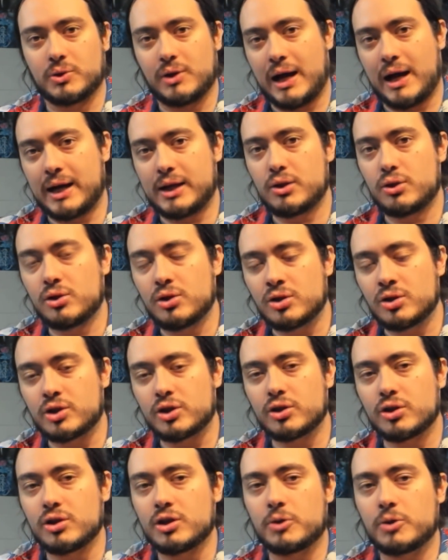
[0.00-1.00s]
I look
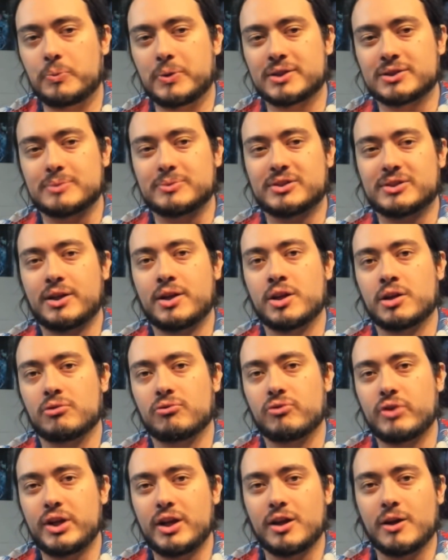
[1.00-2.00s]
good because I'm sitting here
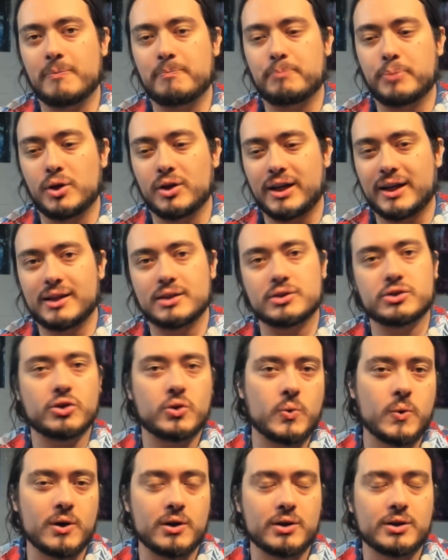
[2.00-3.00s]
reading a book and it's
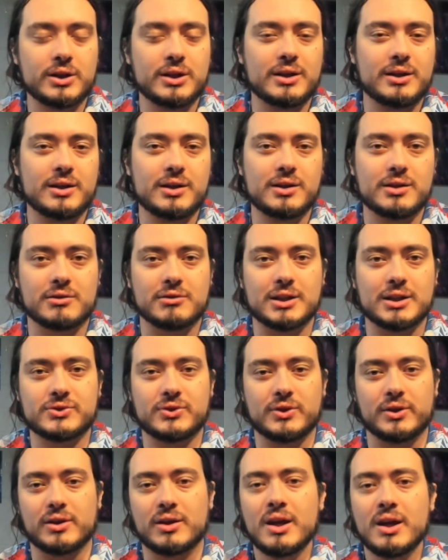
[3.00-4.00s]
quirky and
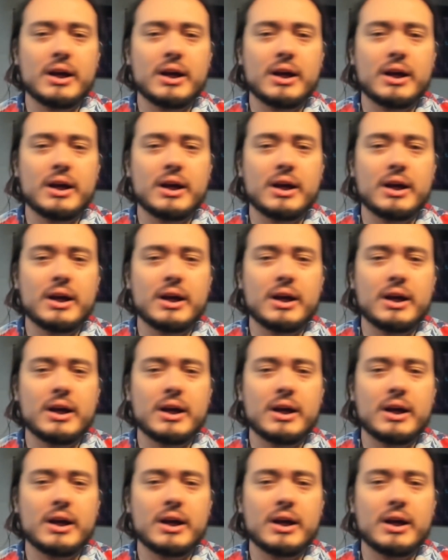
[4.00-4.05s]
interesting.